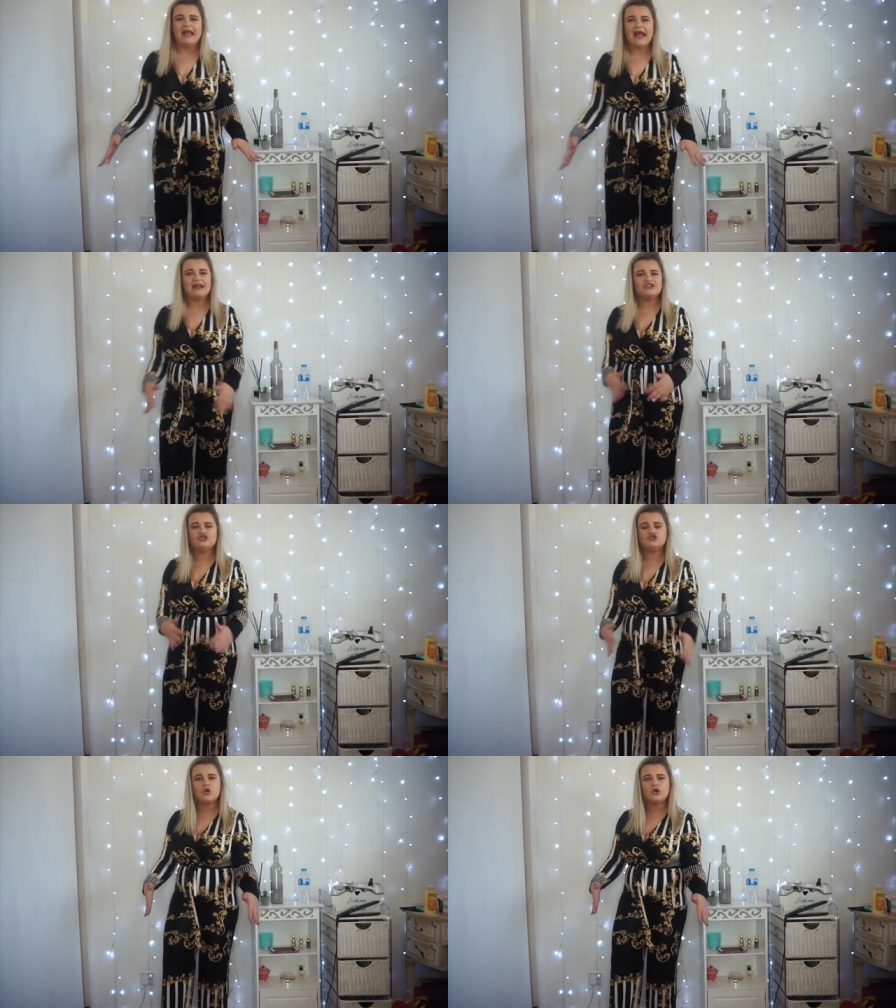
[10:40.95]
And it's
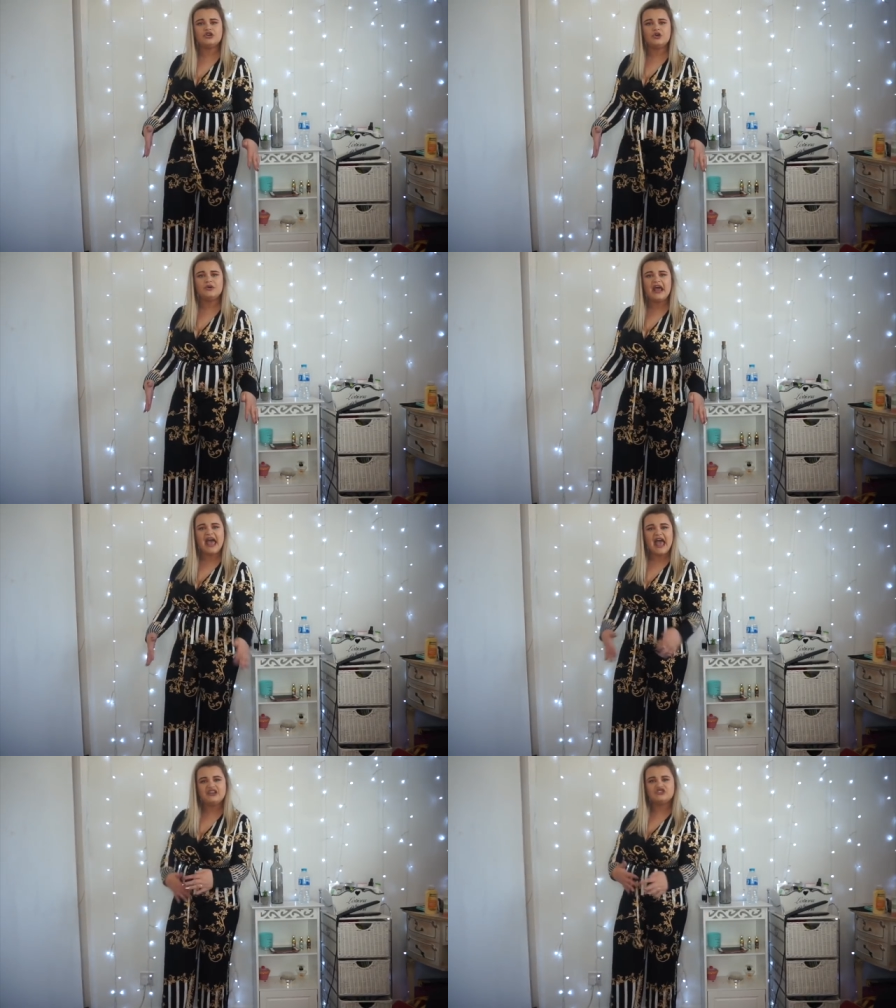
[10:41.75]
so cute,
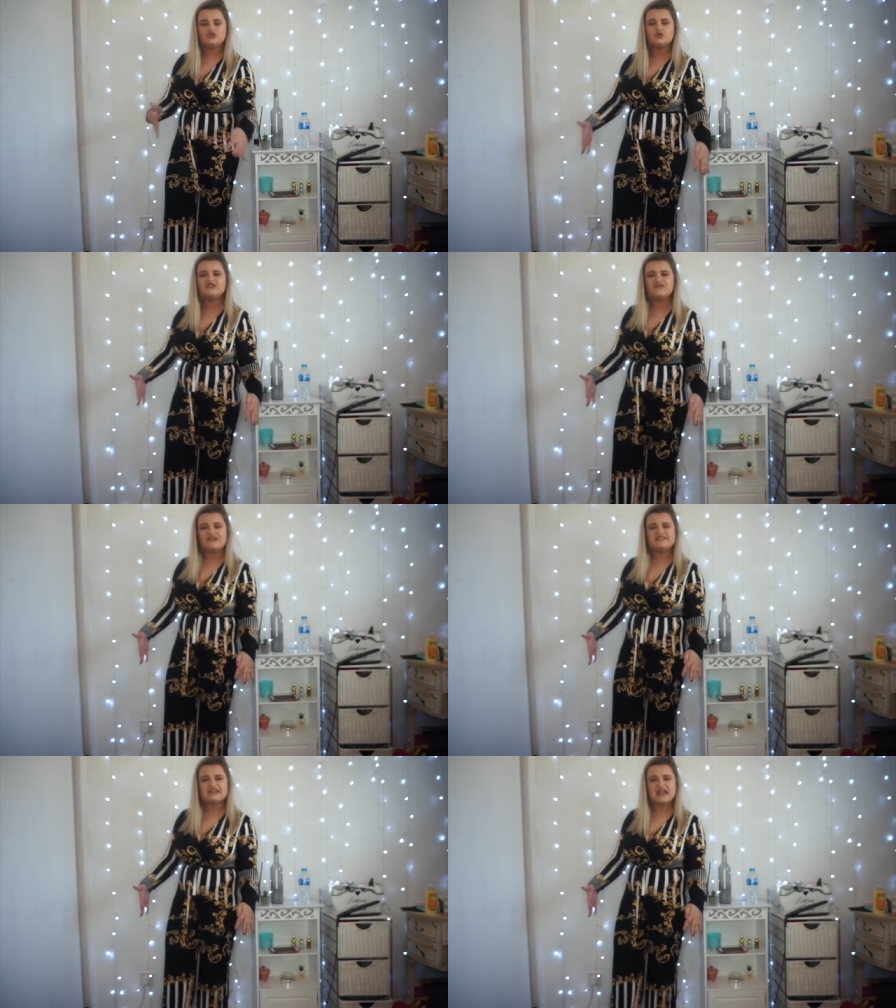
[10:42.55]
and it's so
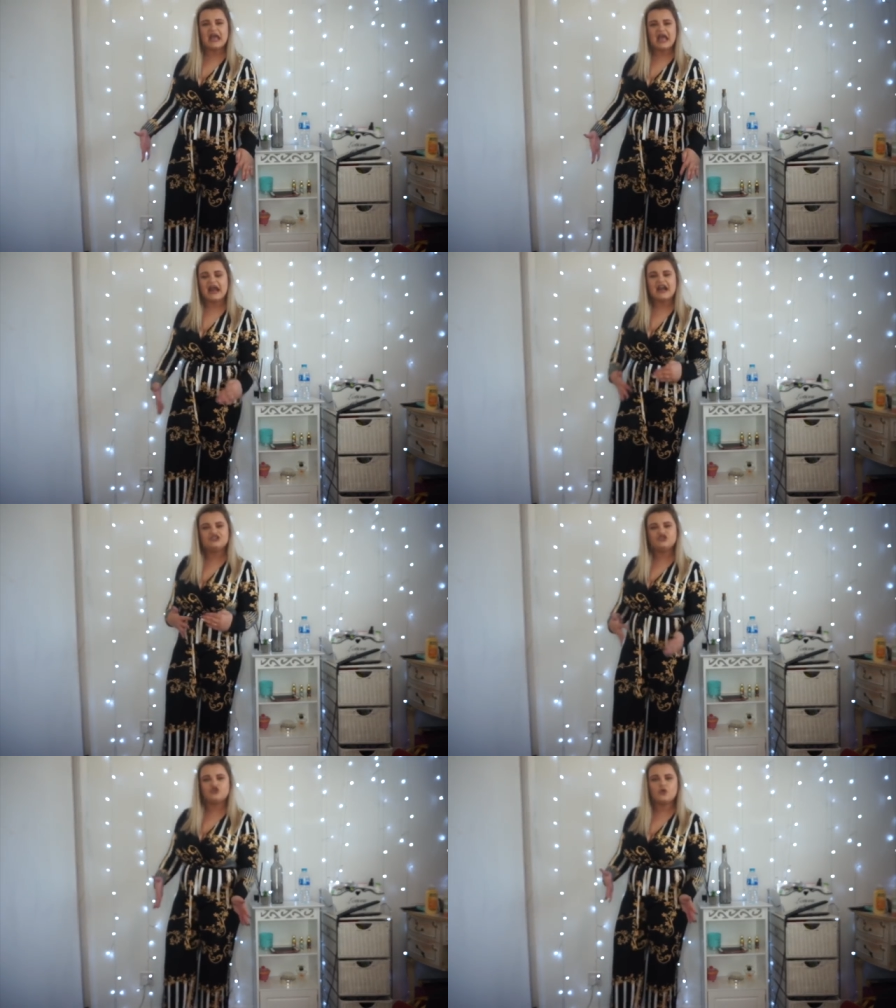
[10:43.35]
sophisticated, and
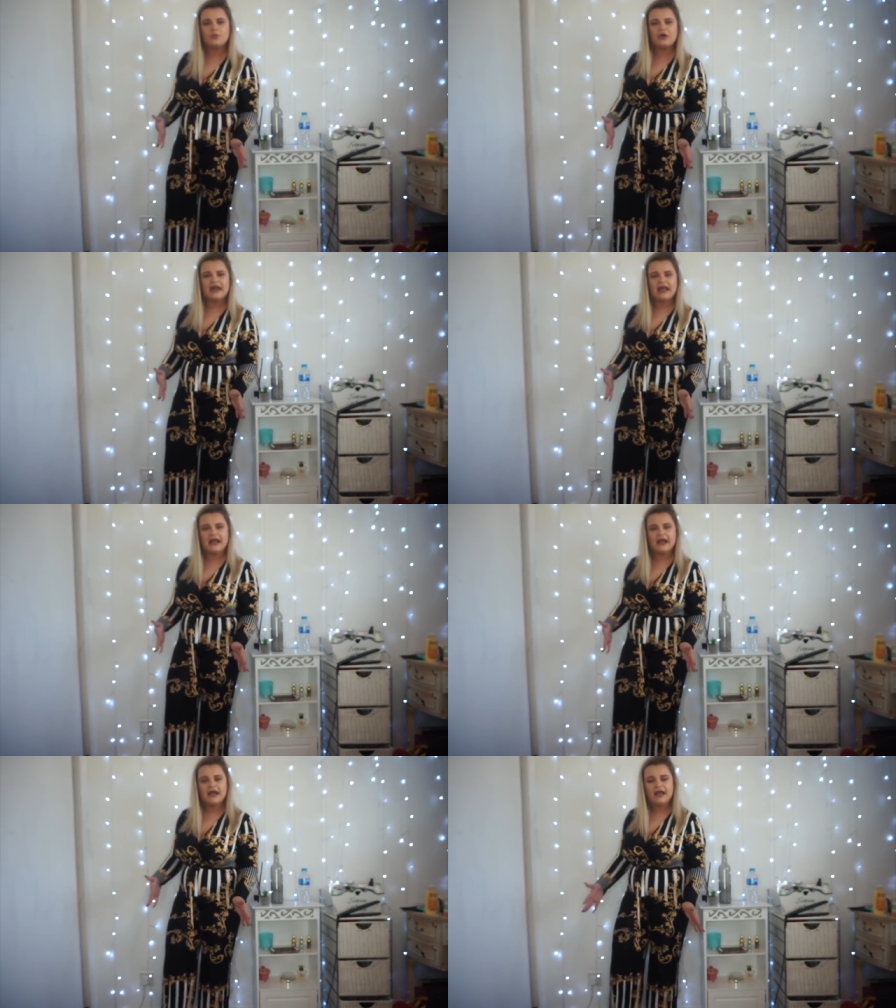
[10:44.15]
it's so pretty.